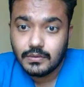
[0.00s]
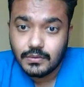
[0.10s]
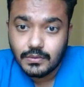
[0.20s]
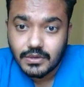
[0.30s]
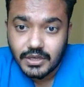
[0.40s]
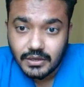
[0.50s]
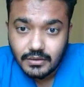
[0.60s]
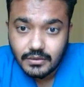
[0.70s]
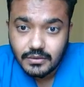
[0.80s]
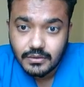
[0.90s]
Okay,
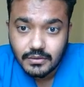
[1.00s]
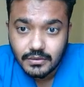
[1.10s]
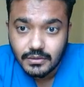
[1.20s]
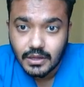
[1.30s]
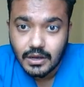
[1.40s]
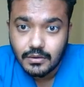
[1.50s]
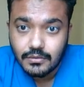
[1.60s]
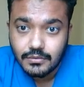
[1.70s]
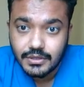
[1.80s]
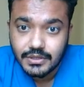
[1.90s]

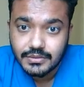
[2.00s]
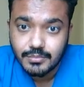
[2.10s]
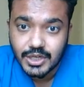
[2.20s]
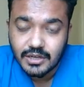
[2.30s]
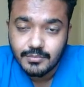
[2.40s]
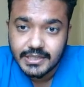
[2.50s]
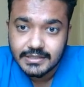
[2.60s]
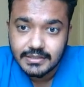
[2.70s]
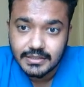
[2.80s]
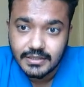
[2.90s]
now he is becoming
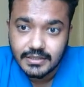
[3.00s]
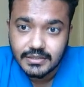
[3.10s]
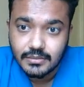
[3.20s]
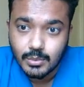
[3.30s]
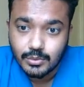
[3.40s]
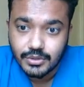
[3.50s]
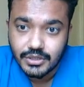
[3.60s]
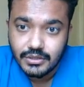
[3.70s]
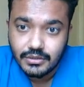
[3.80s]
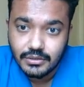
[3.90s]
serious about it.